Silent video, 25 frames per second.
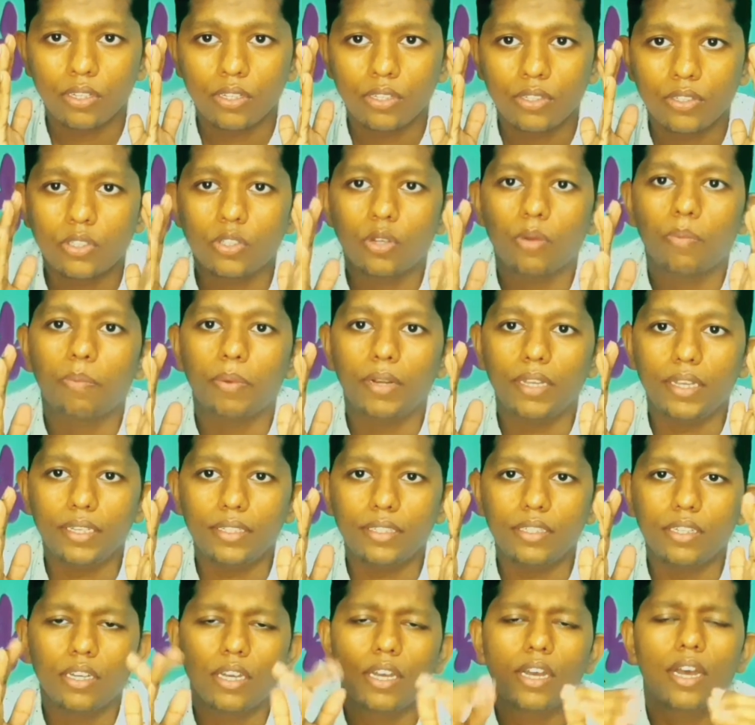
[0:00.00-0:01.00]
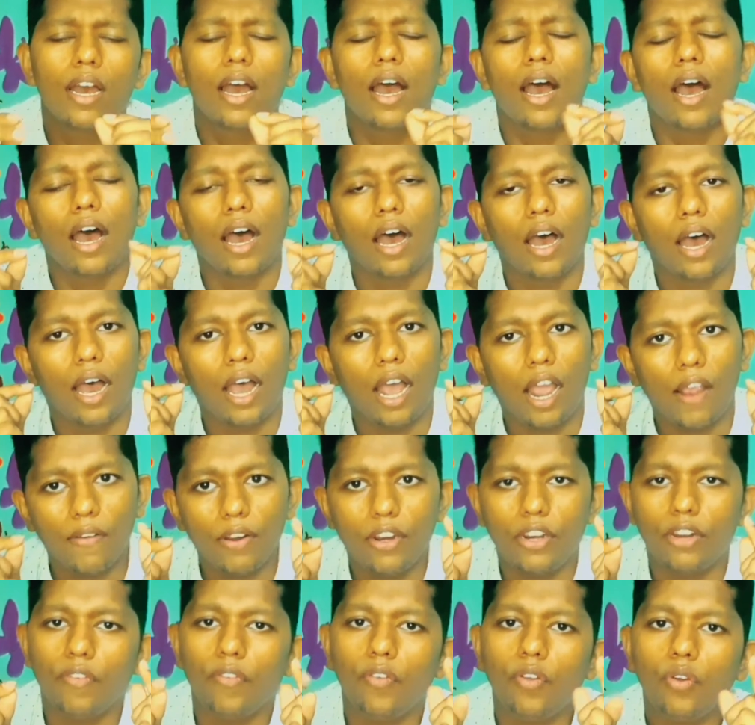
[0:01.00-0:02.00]
So please, I will
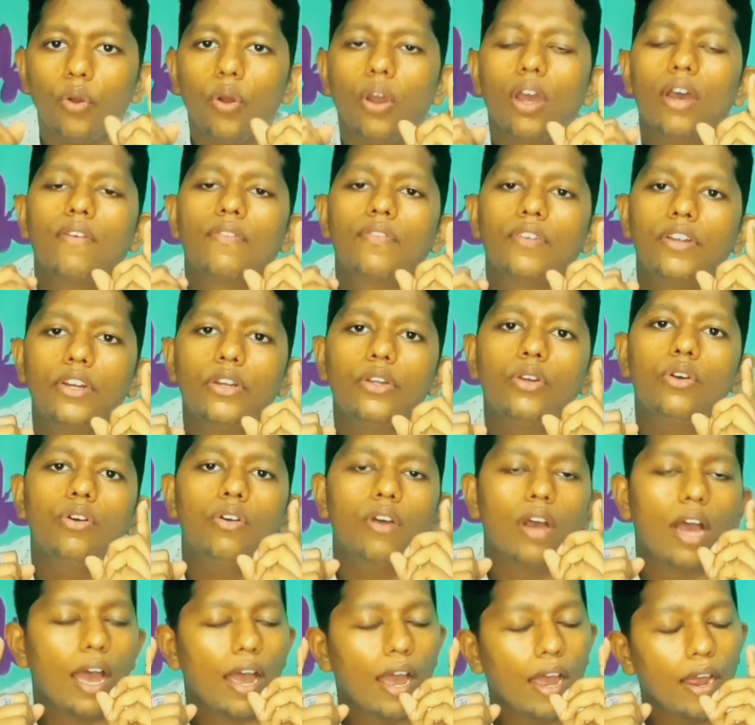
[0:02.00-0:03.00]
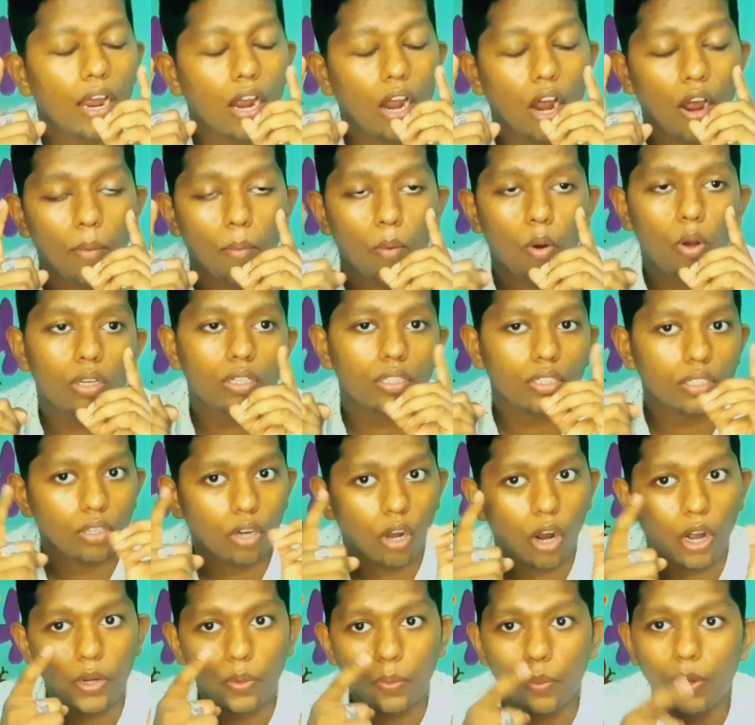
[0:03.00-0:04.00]
review a video about
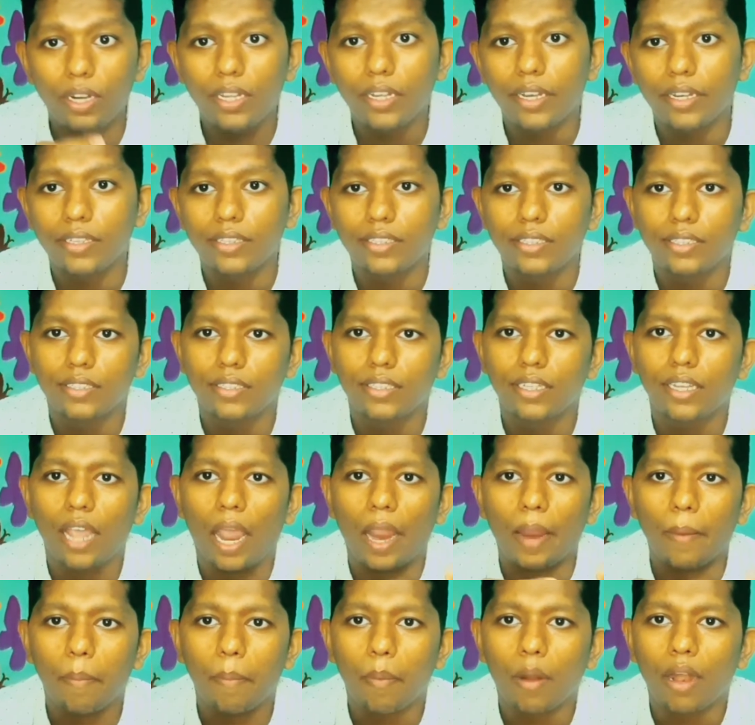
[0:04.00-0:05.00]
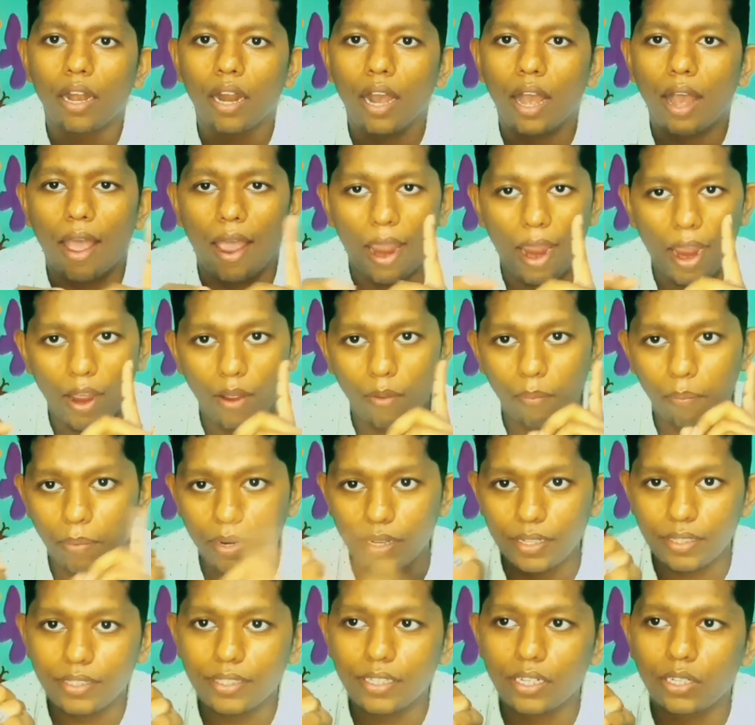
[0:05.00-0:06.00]
not only this thing iPad. I have
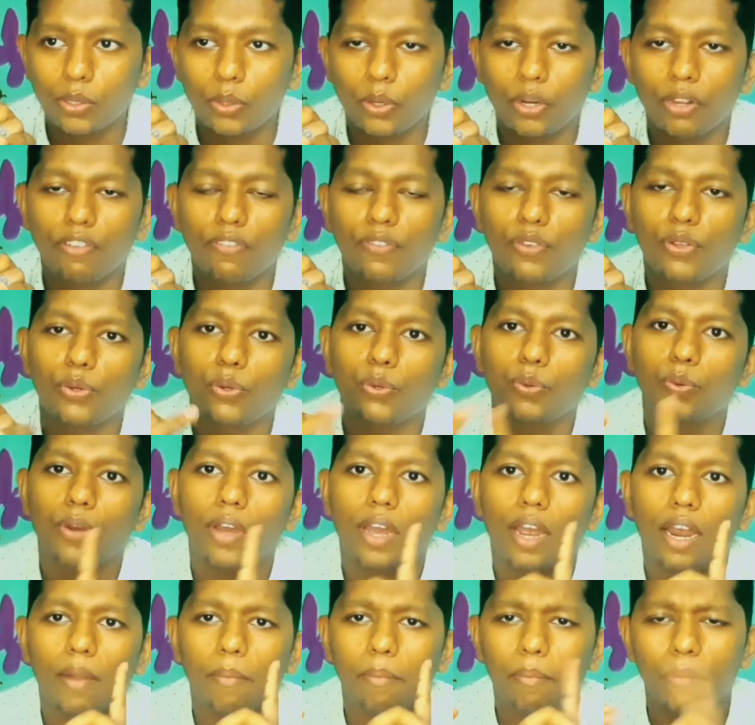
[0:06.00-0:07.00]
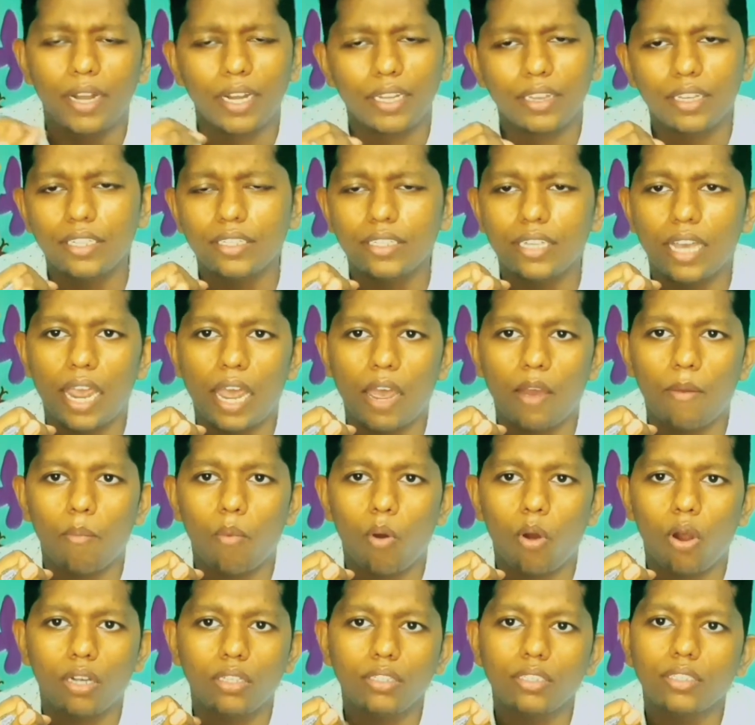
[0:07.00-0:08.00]
pencil to review and many things I have
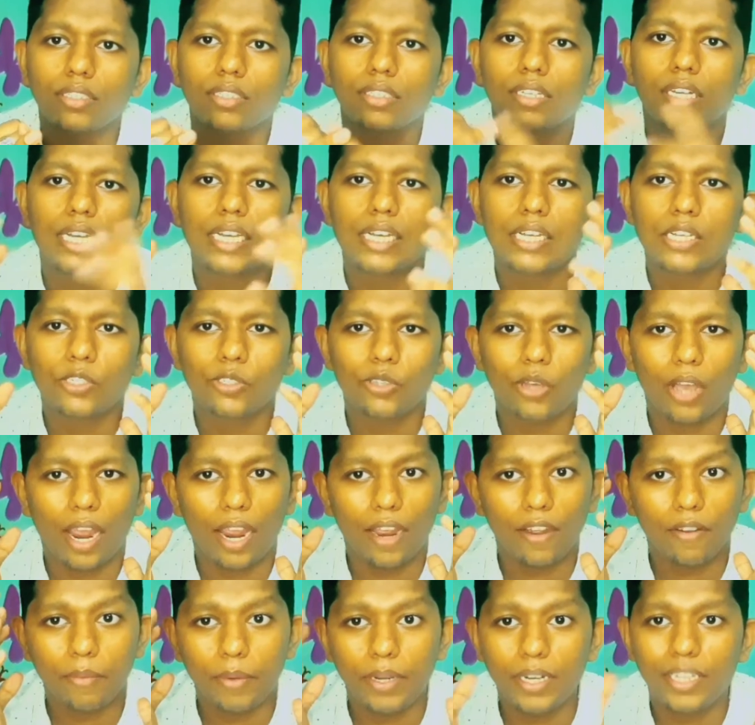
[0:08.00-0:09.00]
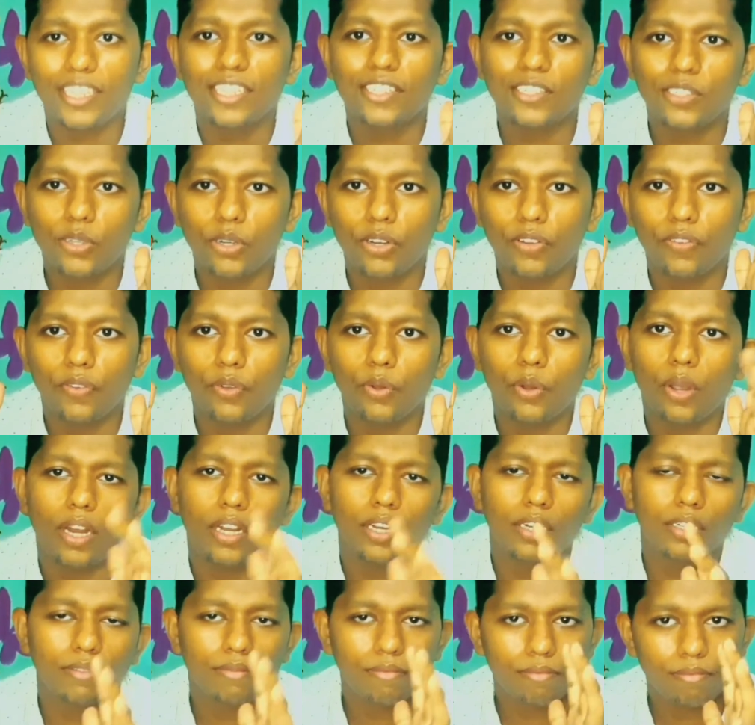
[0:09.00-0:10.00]
bought. So I have many things to review
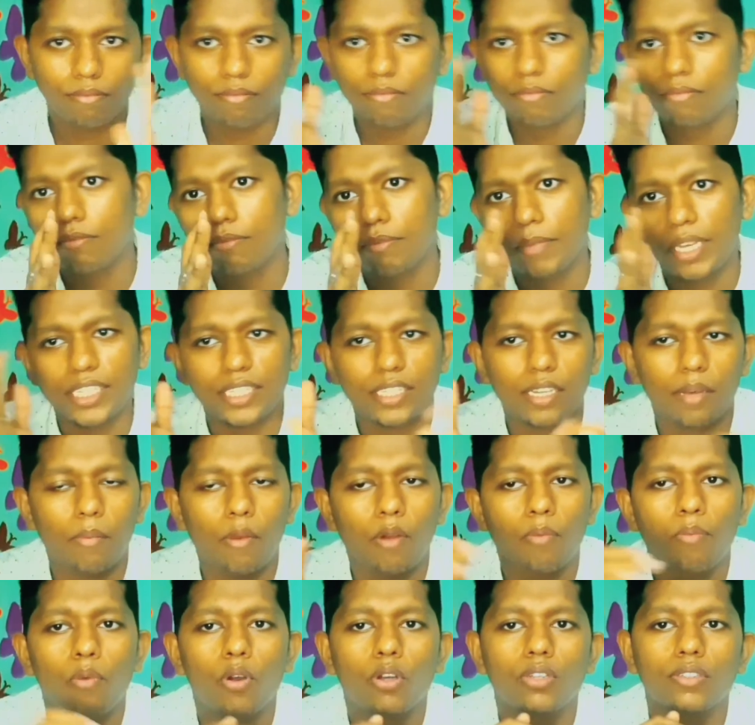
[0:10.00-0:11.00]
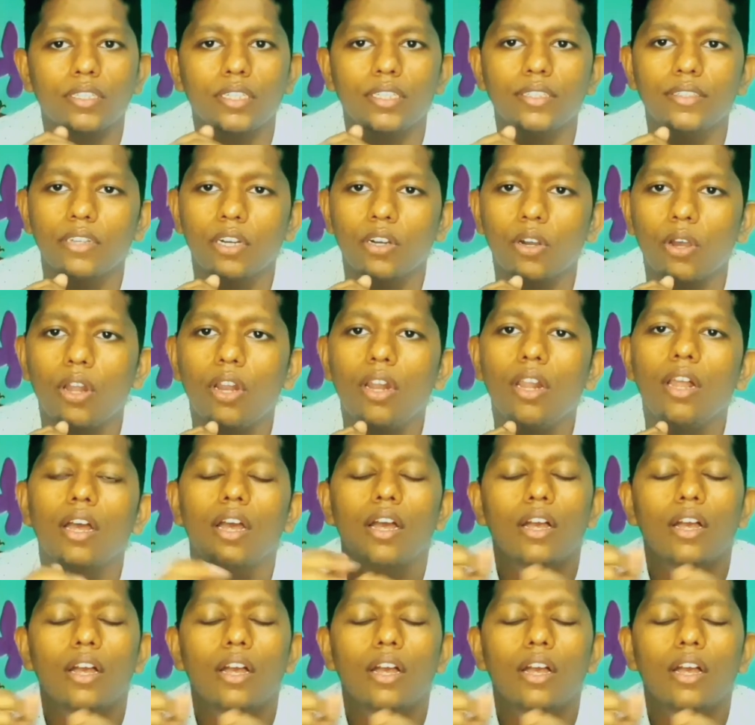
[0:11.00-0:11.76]
and make some unboxings and all.